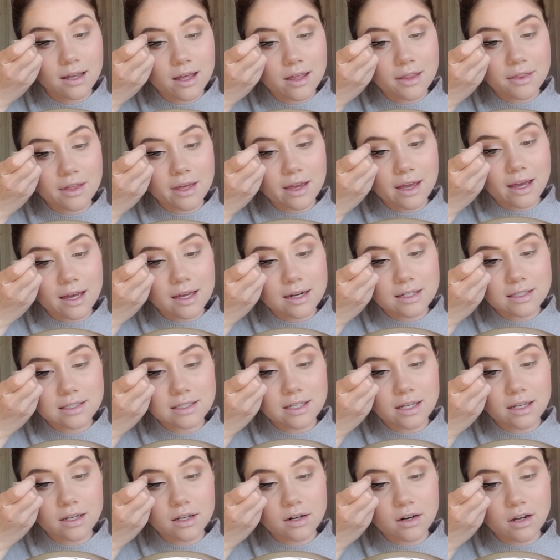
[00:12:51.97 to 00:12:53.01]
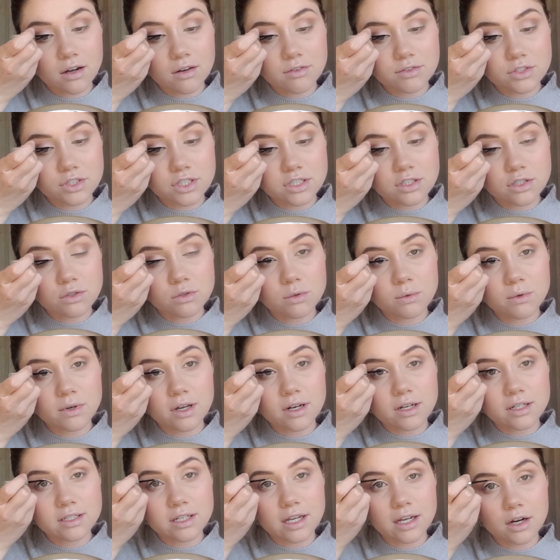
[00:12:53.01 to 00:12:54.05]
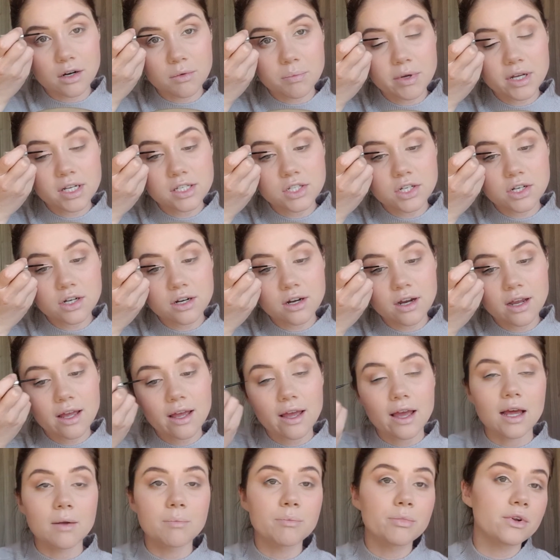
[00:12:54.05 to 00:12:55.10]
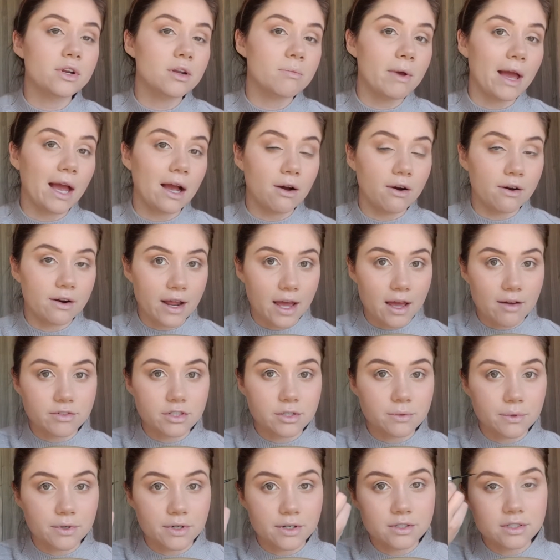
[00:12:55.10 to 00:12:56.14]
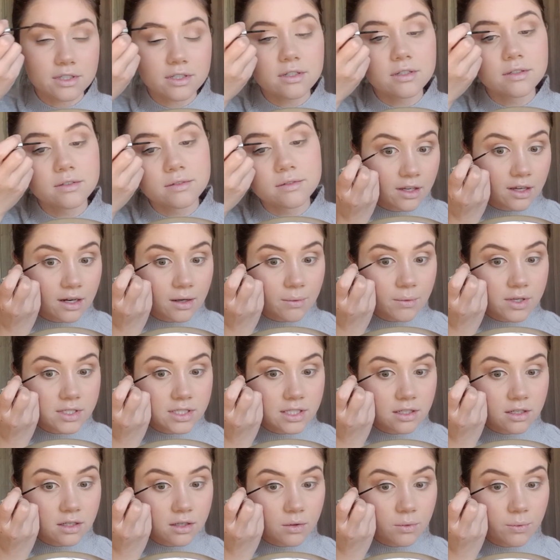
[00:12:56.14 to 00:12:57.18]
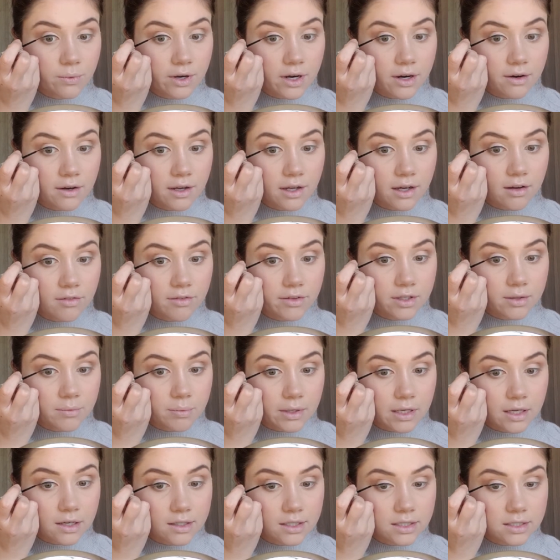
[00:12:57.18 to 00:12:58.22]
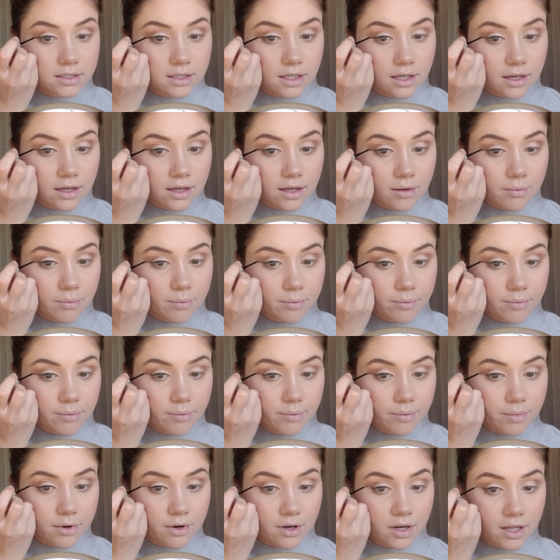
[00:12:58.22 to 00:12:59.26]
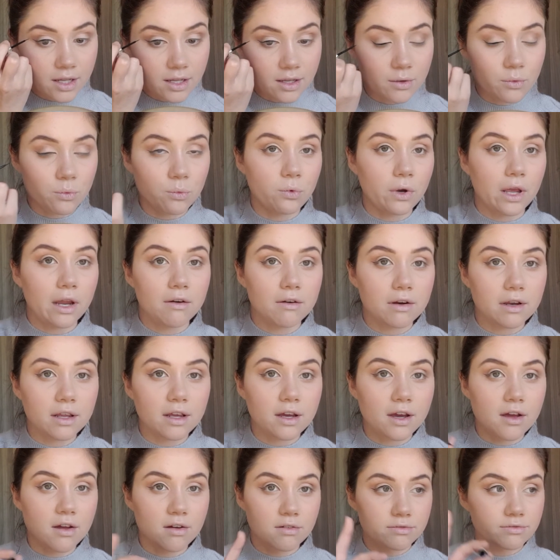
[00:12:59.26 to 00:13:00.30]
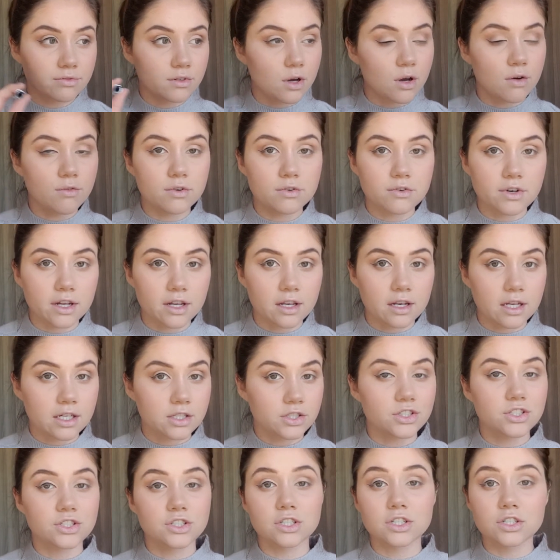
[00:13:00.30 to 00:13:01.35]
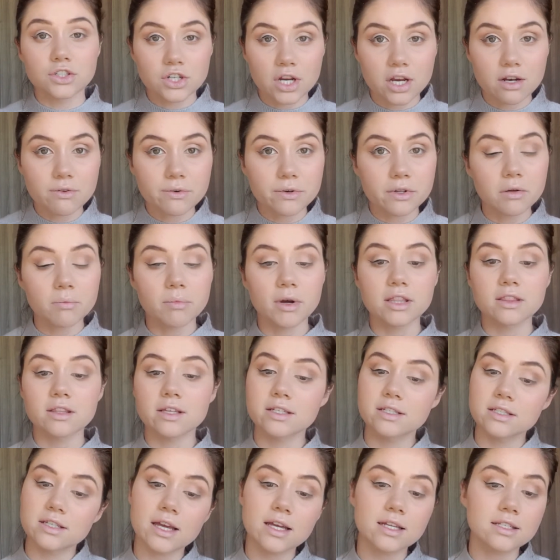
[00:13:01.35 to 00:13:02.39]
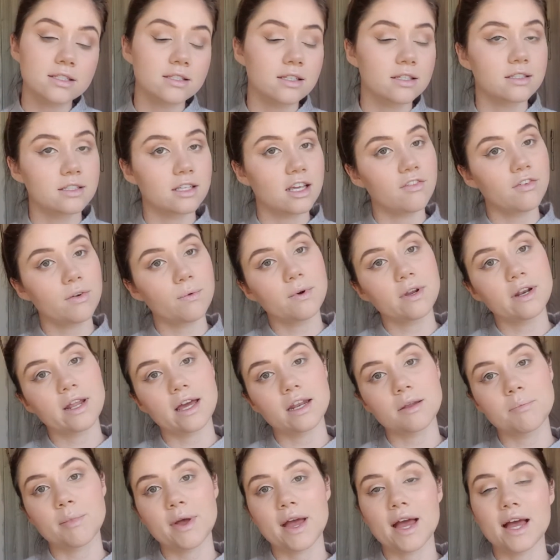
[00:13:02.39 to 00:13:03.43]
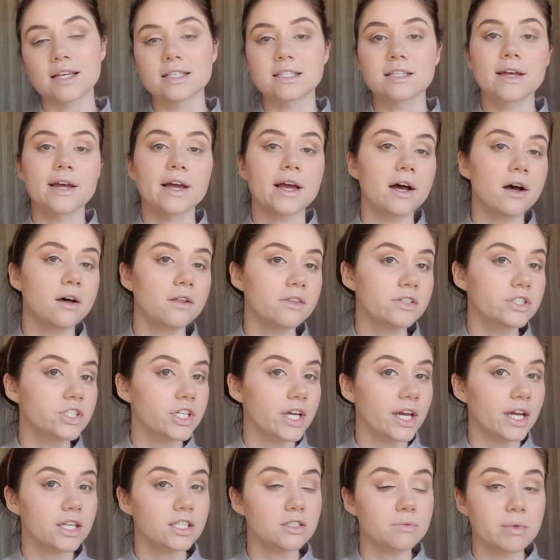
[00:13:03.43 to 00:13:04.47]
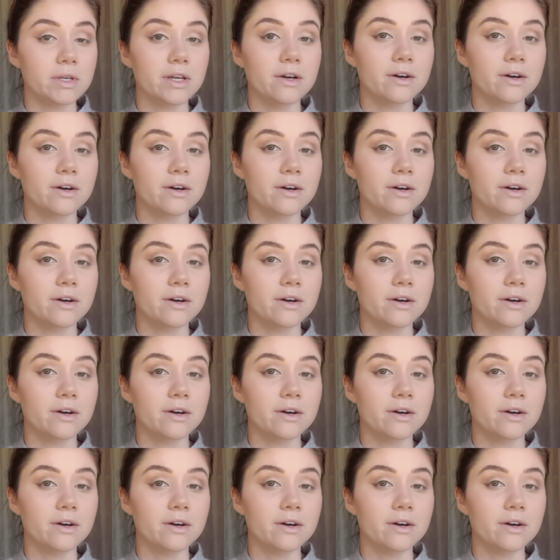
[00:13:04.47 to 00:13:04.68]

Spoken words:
They had us take it off just as we were going to take our picture and put it back on afterwards. And I was a little wary of it because I am pretty wary of COVID regulations in general, but they said since everyone had to pass a health check to be